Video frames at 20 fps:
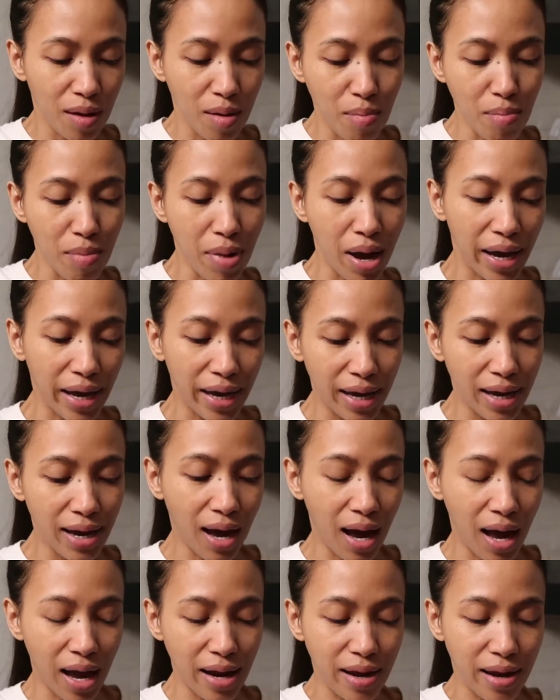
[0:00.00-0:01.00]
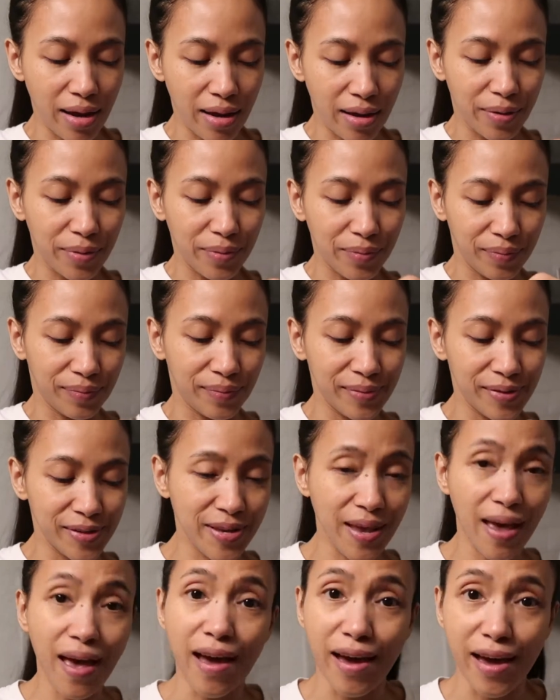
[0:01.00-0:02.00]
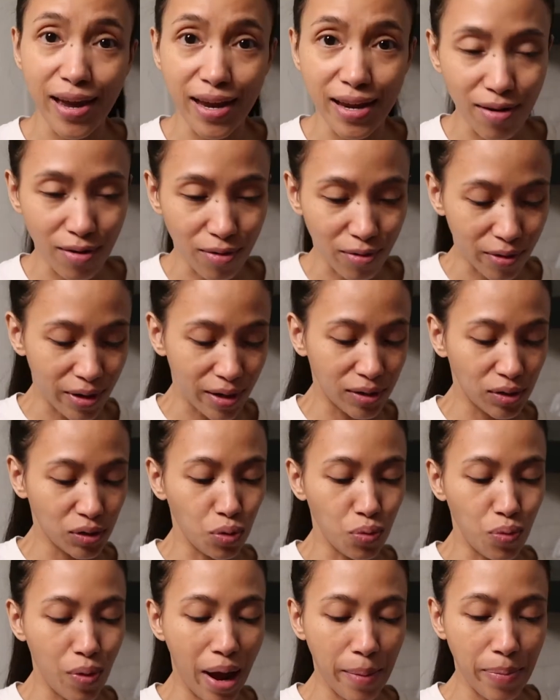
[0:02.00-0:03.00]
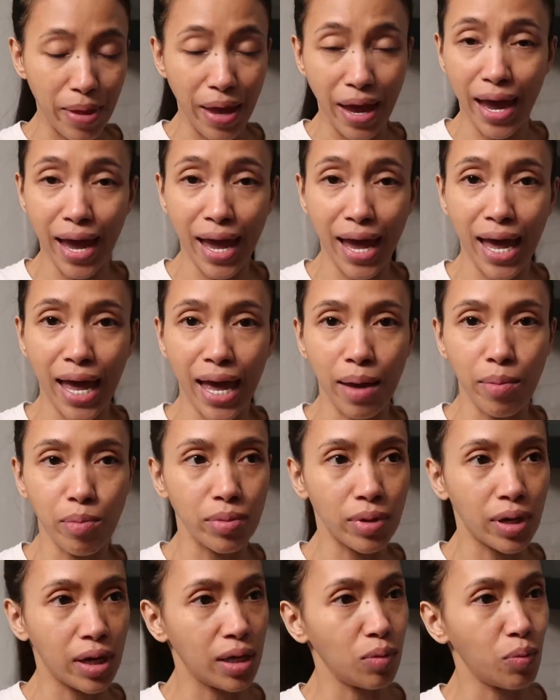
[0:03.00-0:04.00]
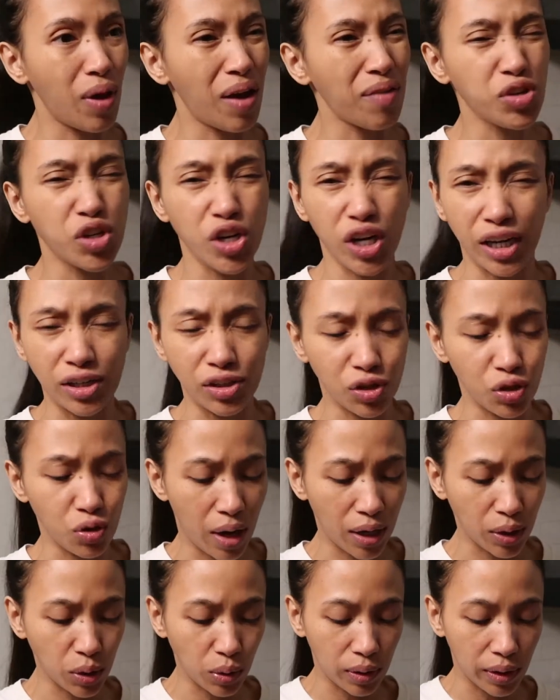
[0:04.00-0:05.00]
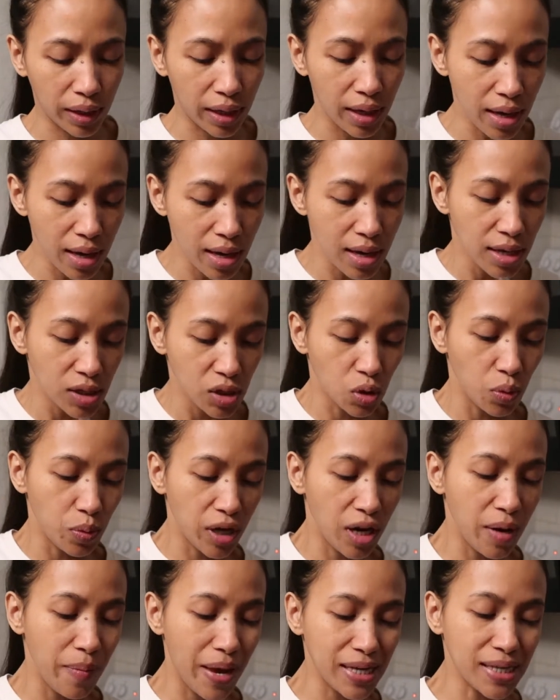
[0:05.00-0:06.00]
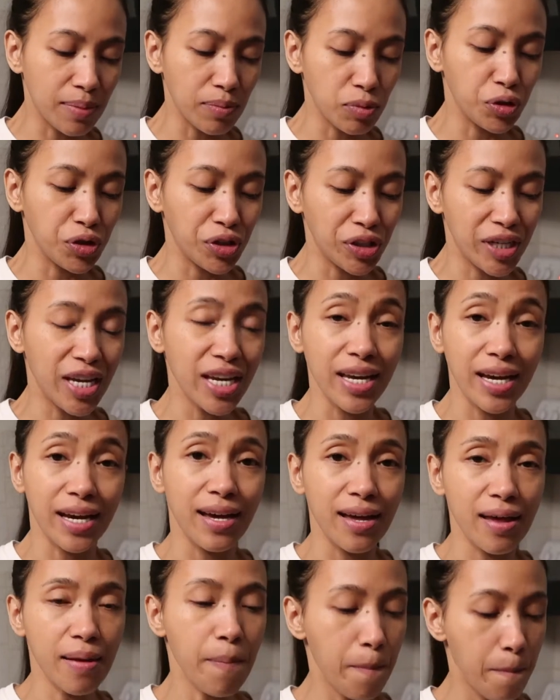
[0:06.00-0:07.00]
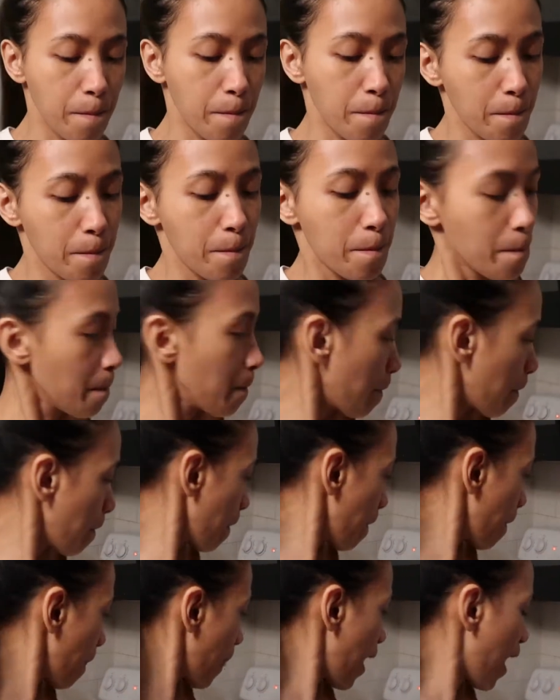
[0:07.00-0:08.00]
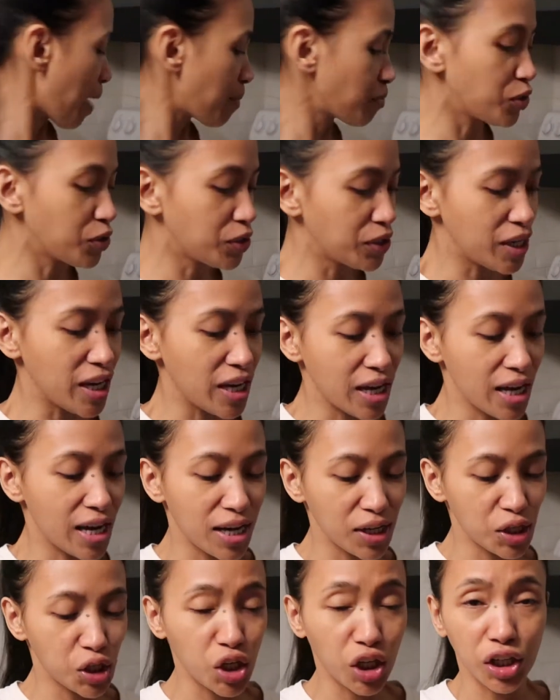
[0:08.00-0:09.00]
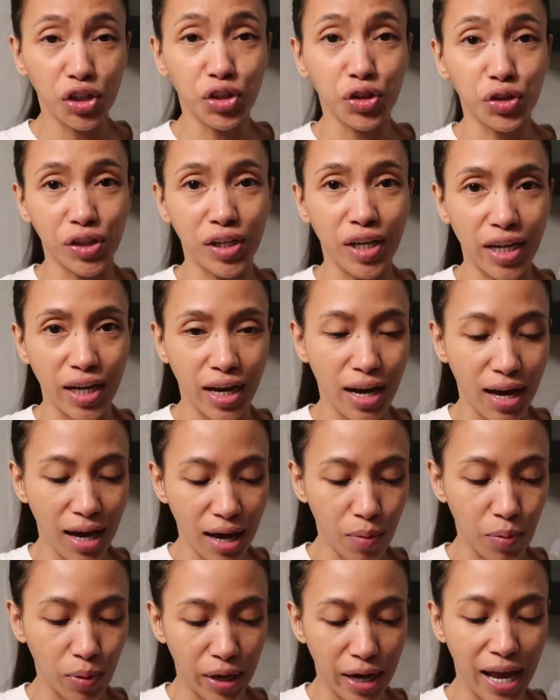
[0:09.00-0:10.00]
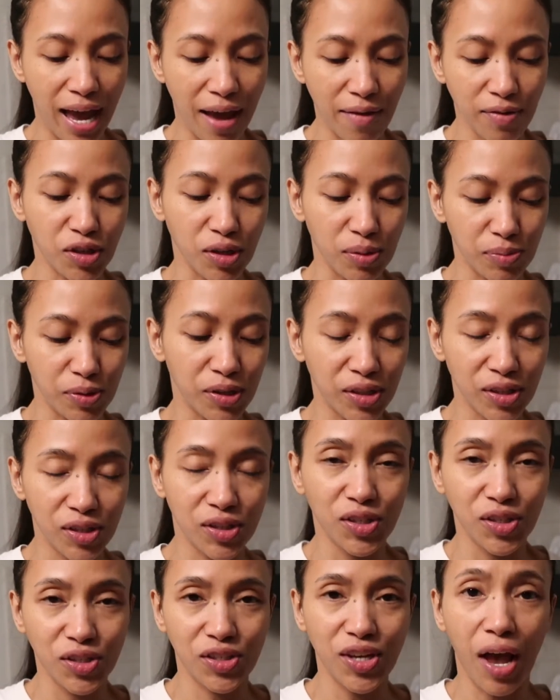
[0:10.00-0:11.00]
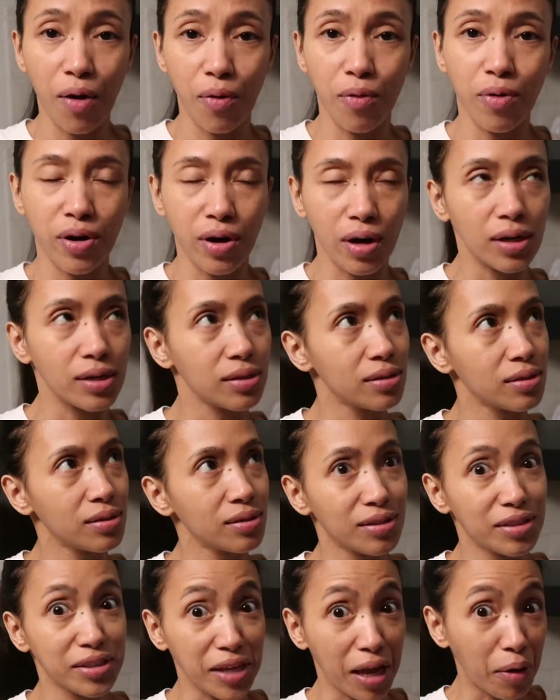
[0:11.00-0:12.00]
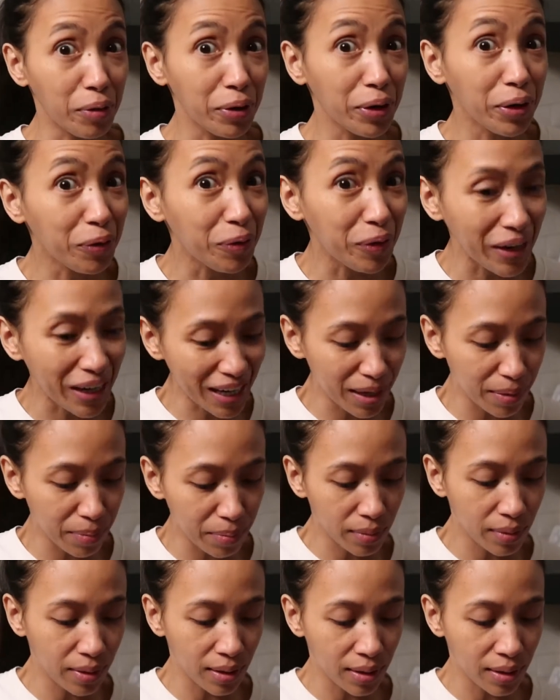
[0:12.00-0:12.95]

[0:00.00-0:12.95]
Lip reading: my kind of side, or to wrap the ham, and we have chicken too actually. So we're gonna make some tortilla, ham tortilla, chicken tortilla. We're gonna have some sour cream.